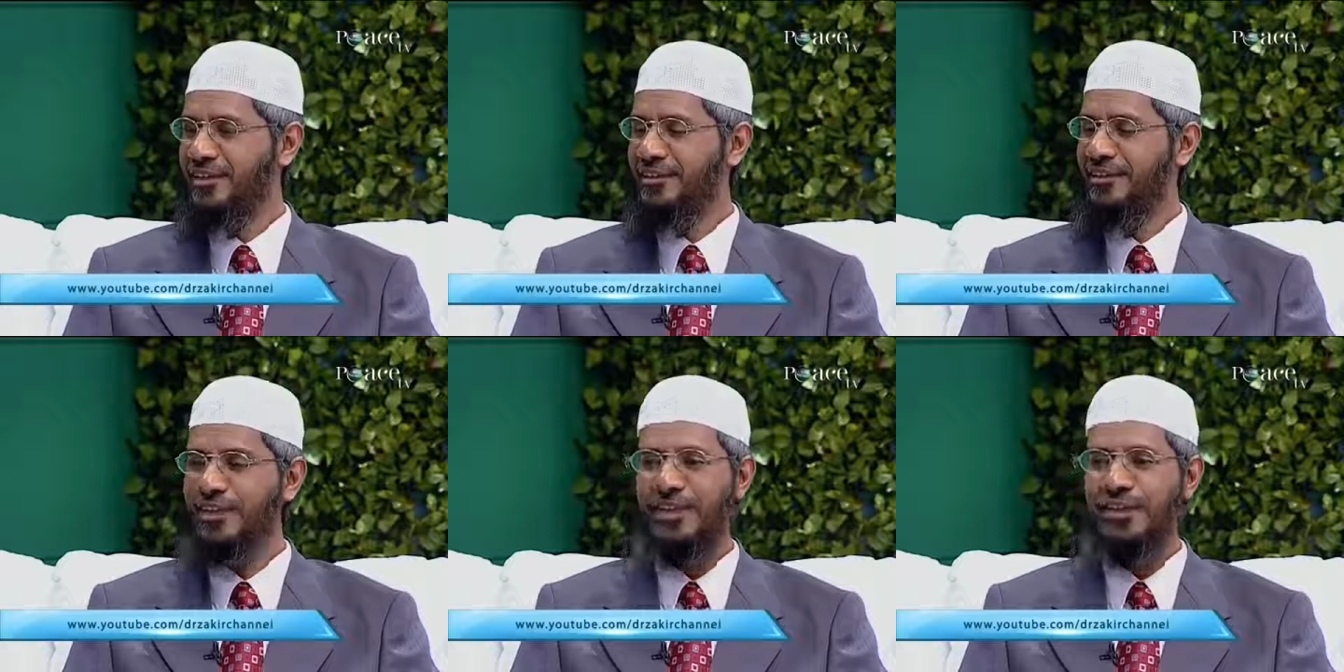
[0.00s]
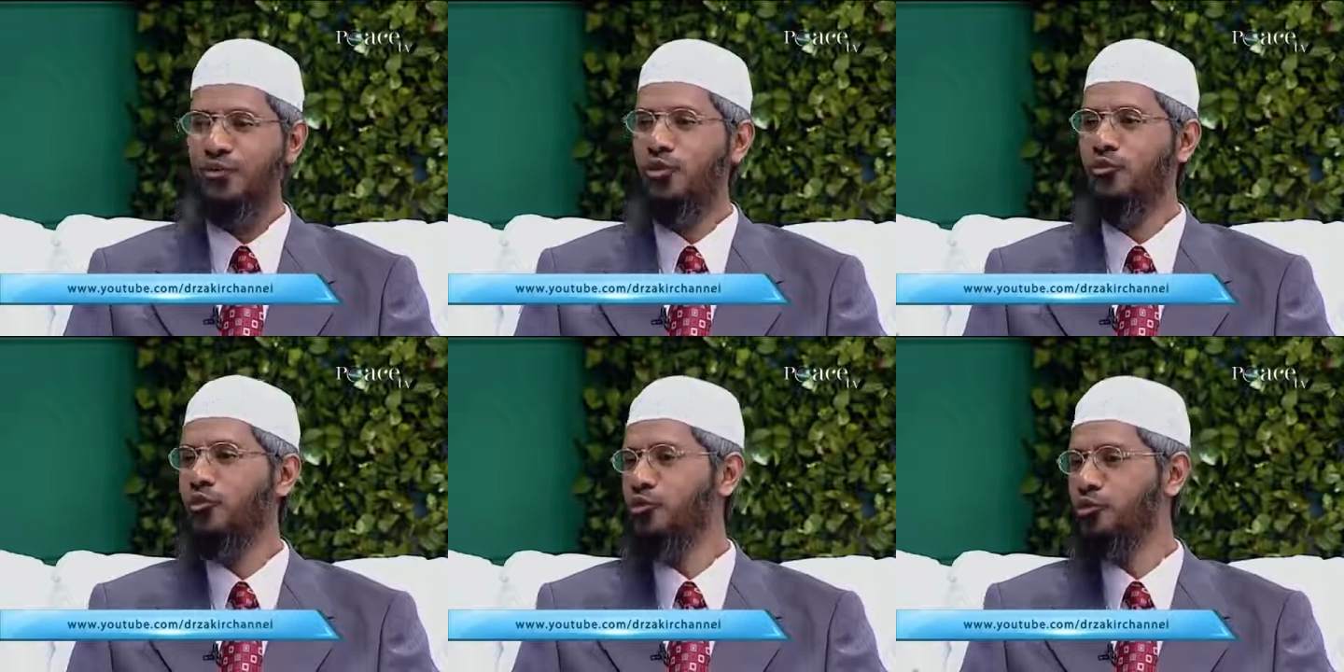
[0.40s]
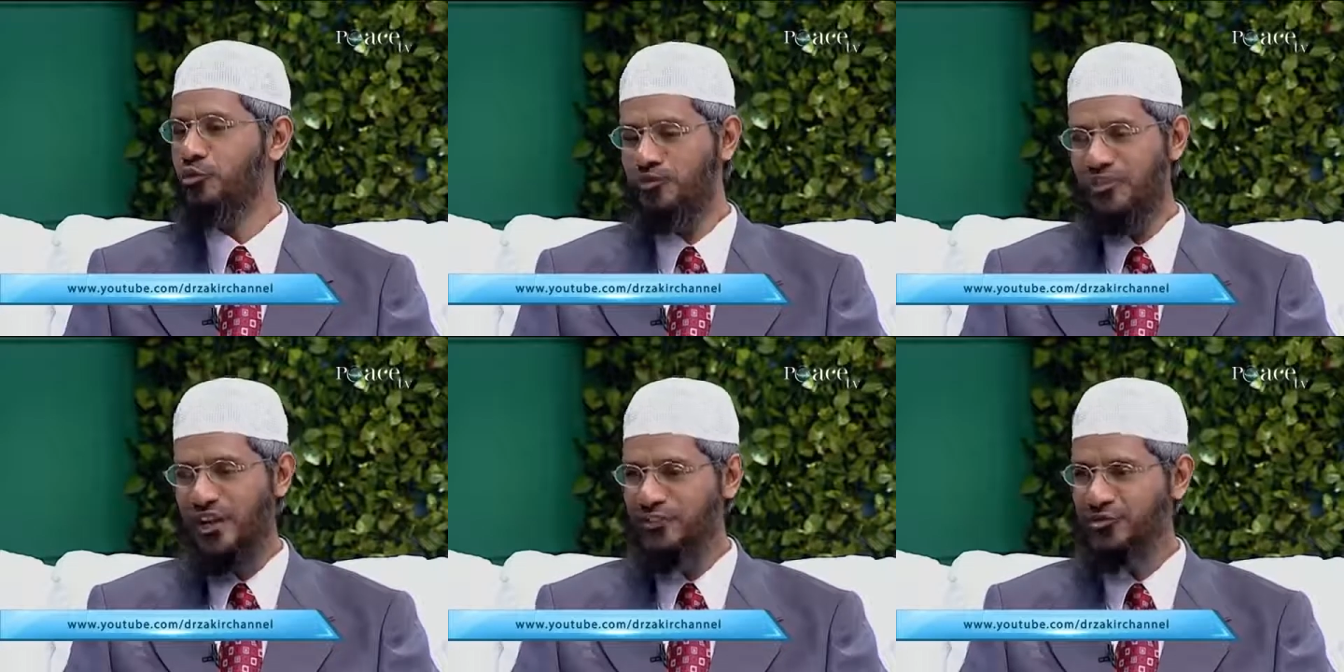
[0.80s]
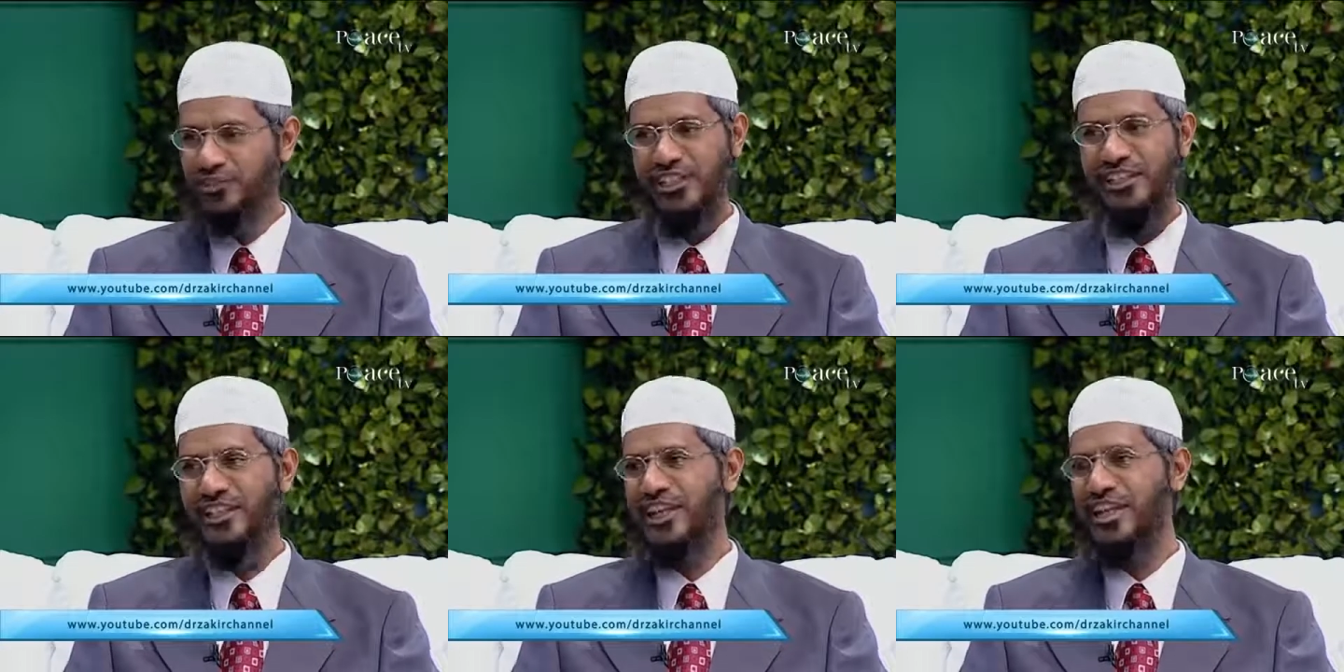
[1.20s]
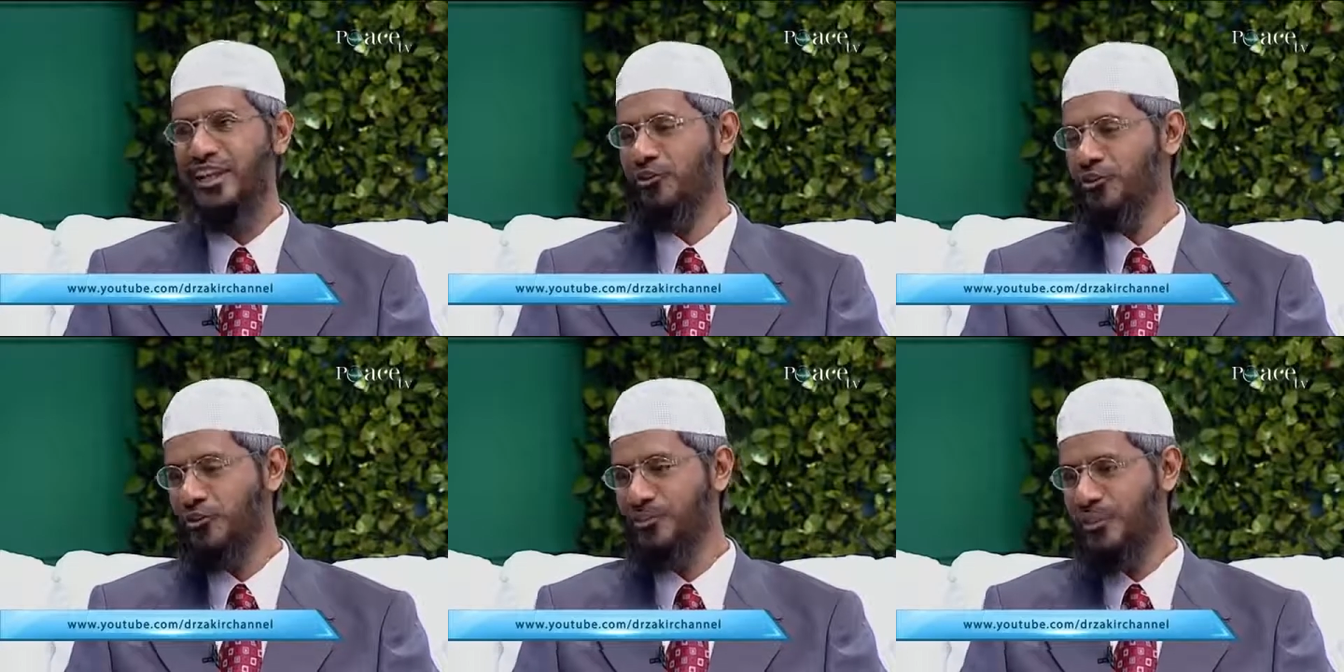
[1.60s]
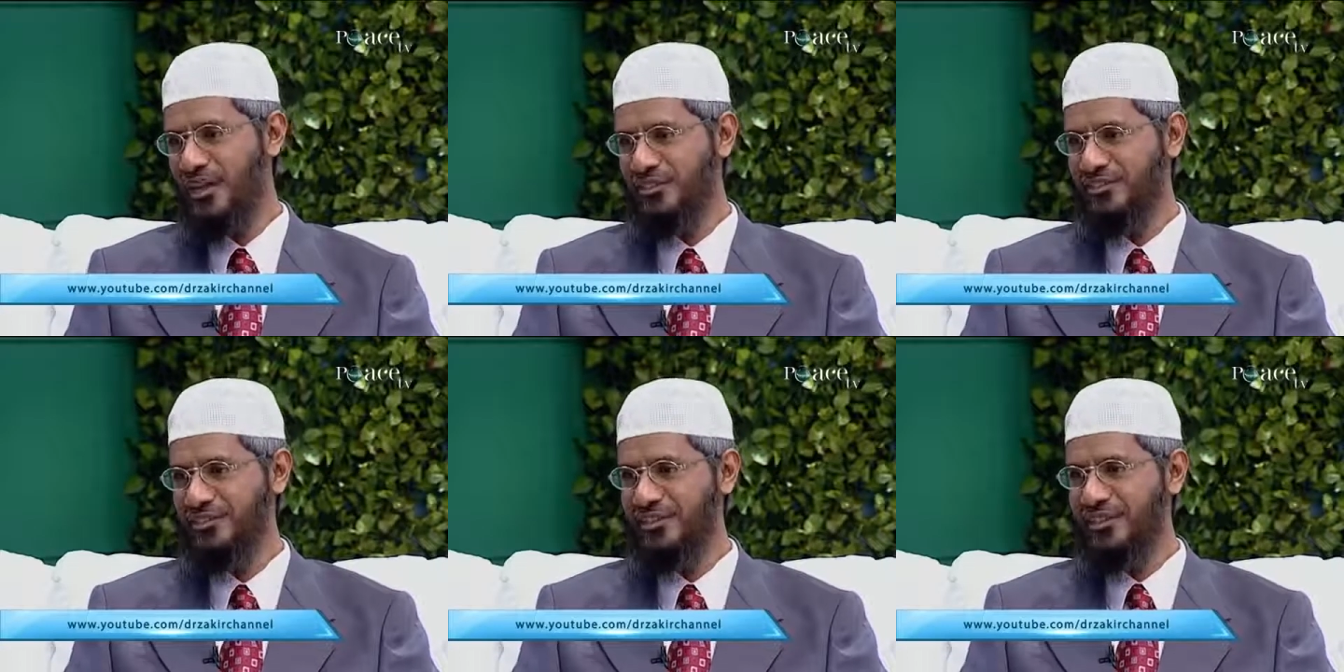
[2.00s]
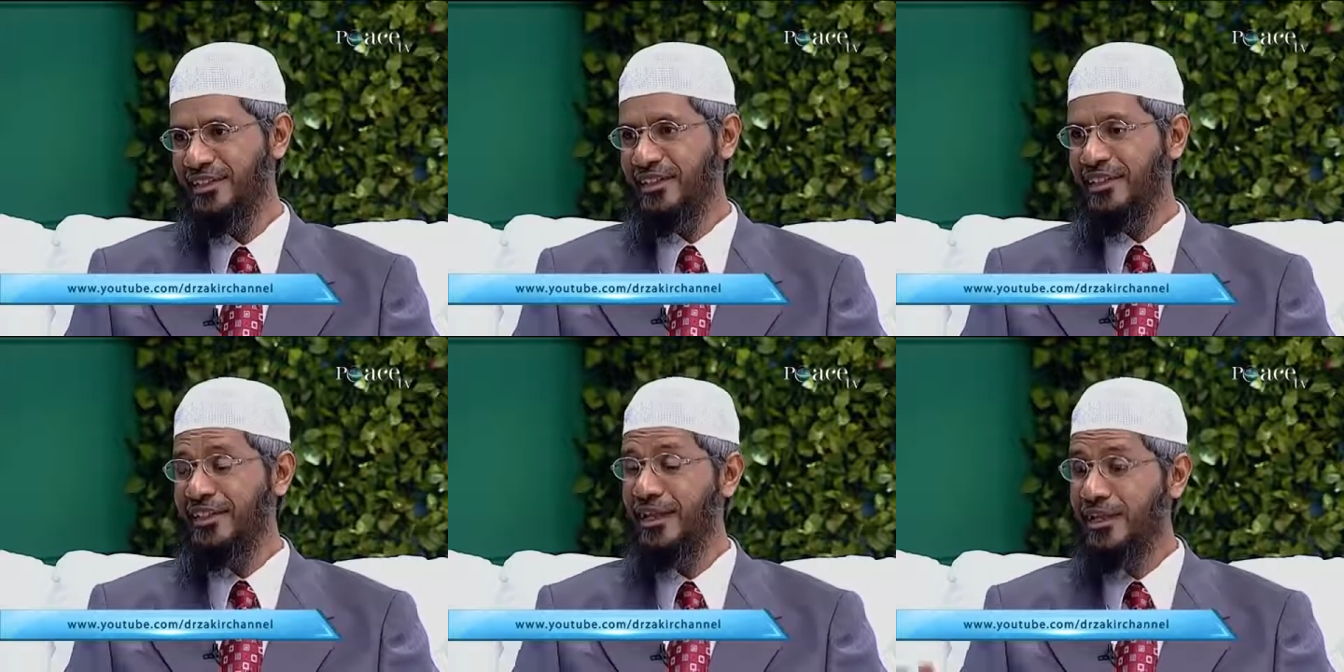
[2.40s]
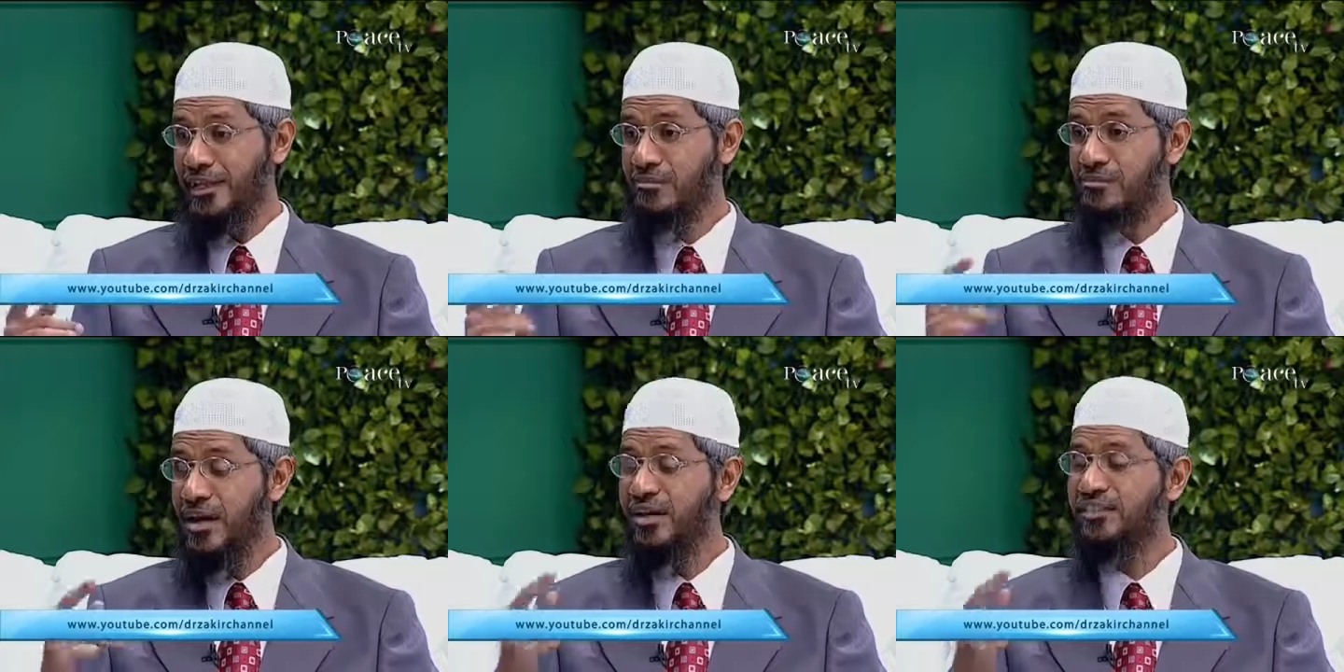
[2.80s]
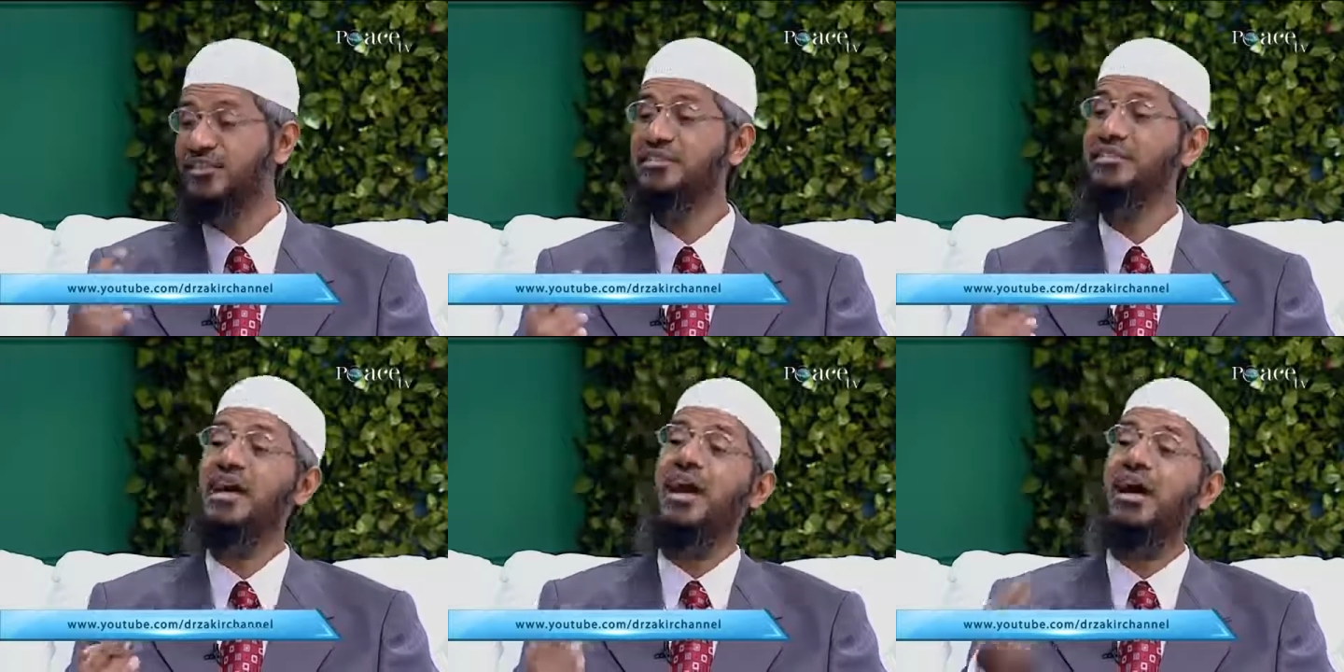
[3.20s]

they don't want to fast so that they can get good marks. Getting marks in the